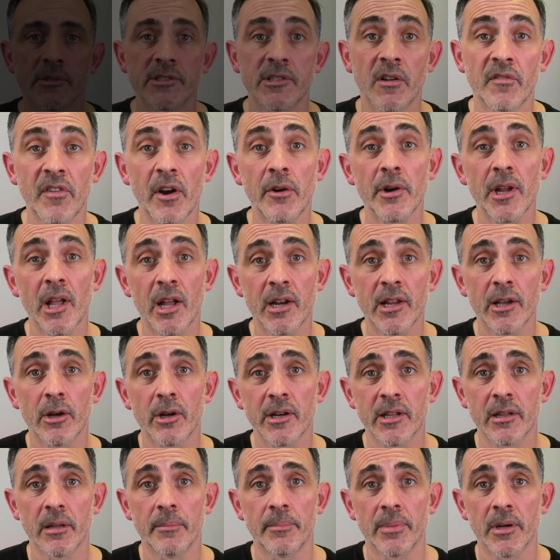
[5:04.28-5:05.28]
So very early
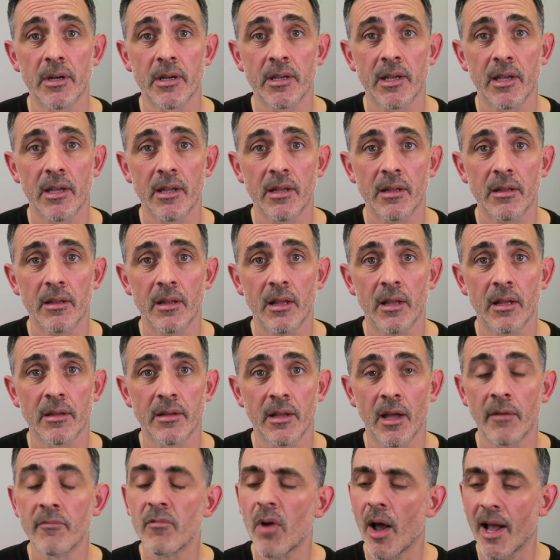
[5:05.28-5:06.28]
on in the book,
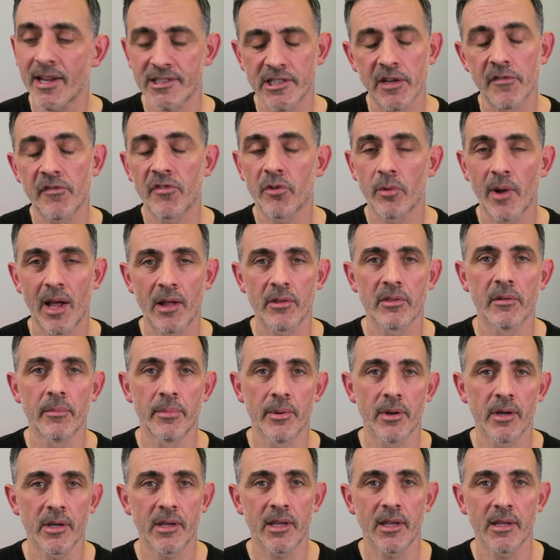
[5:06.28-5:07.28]
and actually throughout
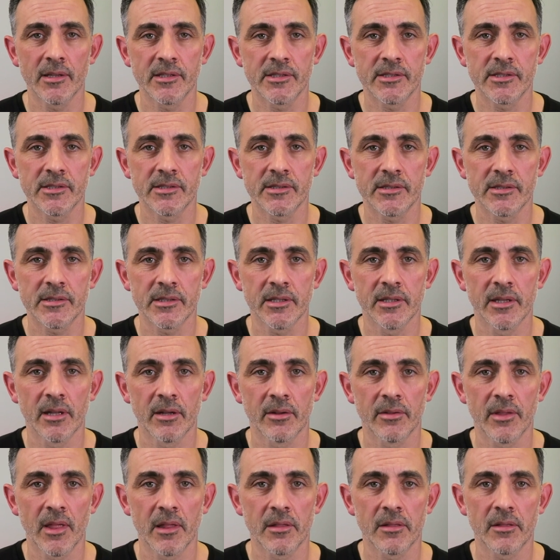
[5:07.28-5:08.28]
the book, it's, you
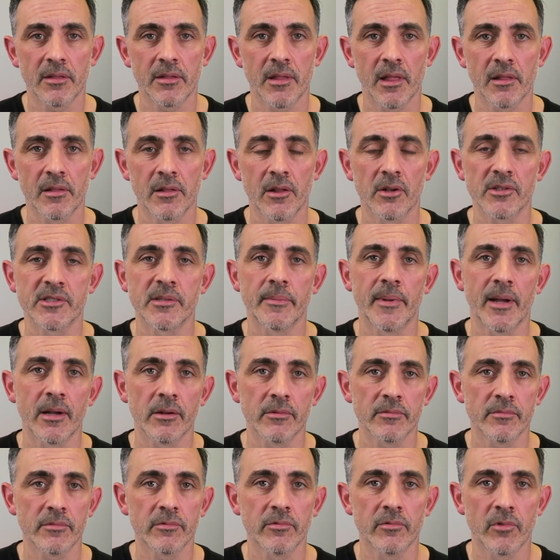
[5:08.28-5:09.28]
know, there's lots
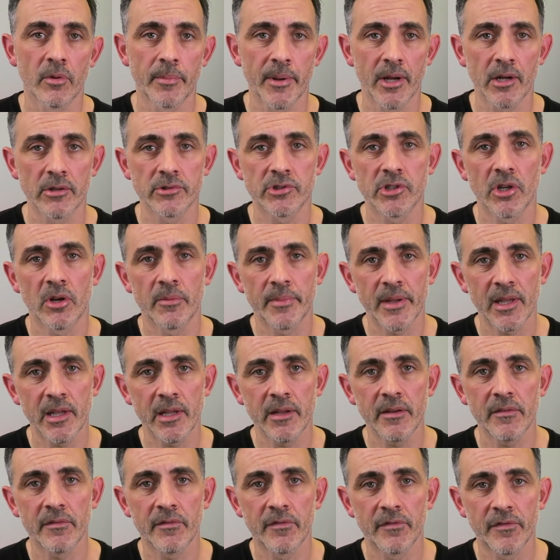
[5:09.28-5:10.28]
about Roberto
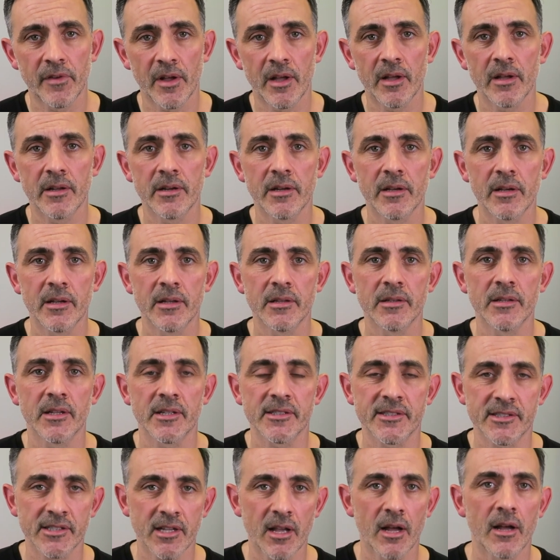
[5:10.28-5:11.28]
Jobbi,
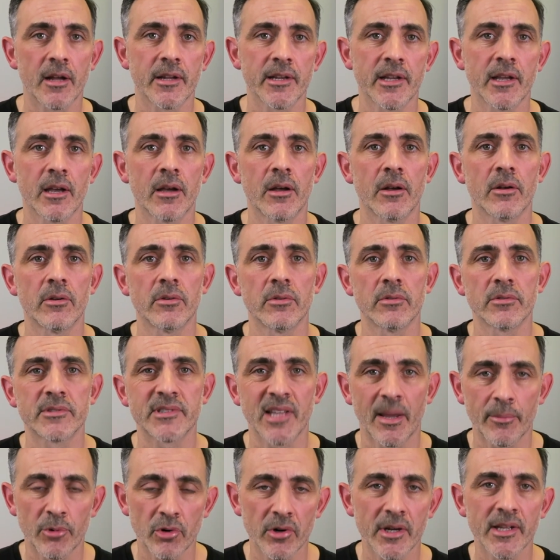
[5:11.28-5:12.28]
Vernon, Ascanio,
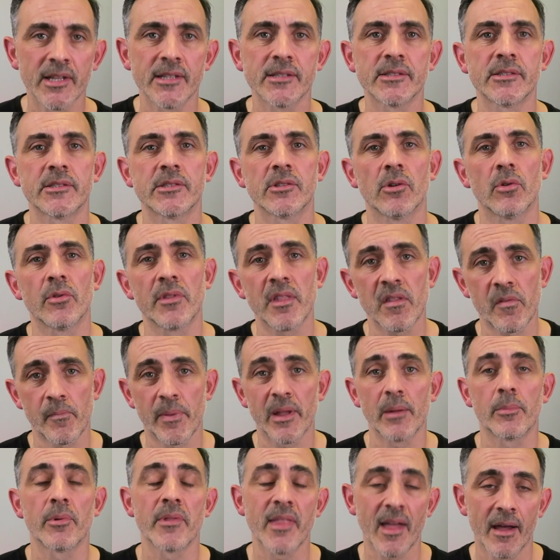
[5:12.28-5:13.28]
Tamariz, all these
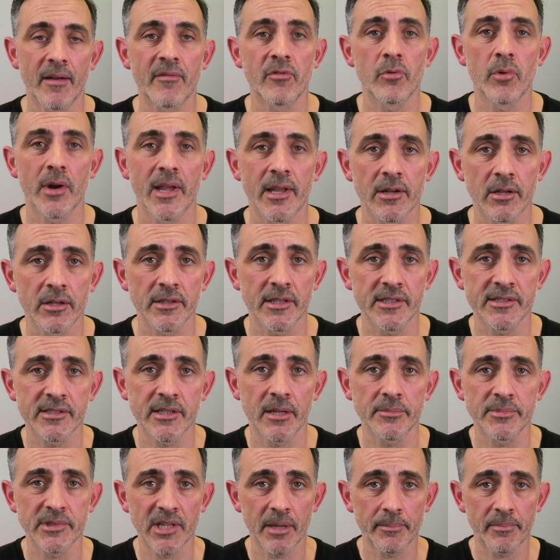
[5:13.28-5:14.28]
people that have written on the
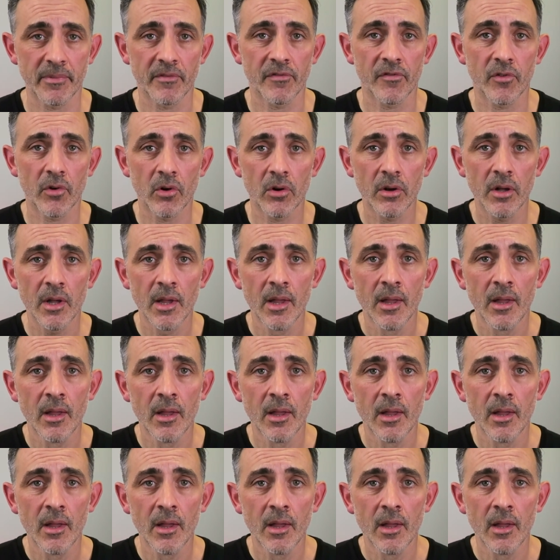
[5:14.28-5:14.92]
subject before.